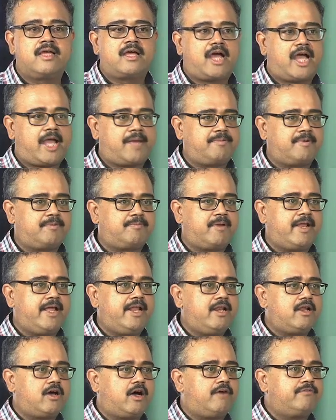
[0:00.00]

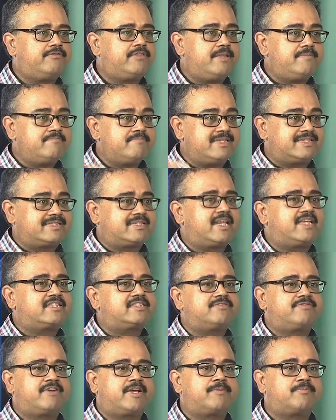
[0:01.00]
hyperplane of the
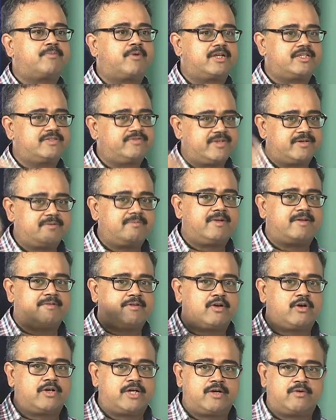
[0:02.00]
misclassified points. If you remember, we
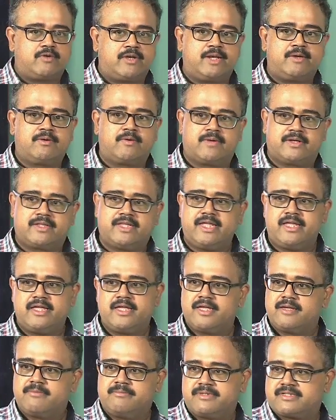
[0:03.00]
wrote it only over the
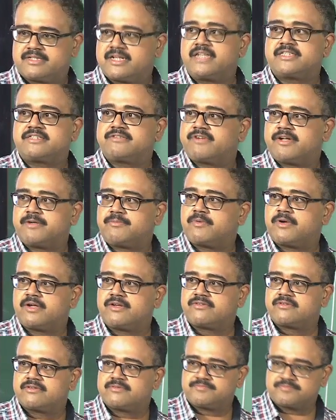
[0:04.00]
misclassified
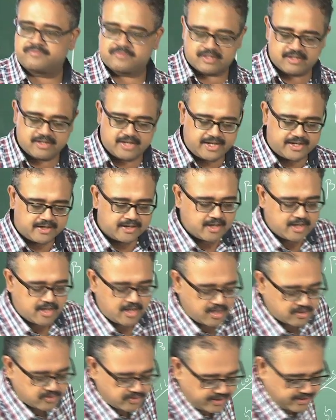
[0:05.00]
points, right?
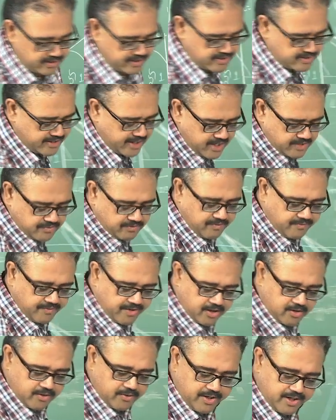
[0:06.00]
So in this case what we
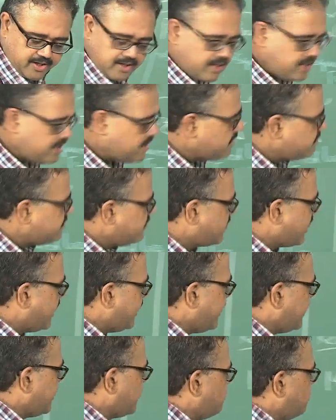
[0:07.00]
are doing, we are writing a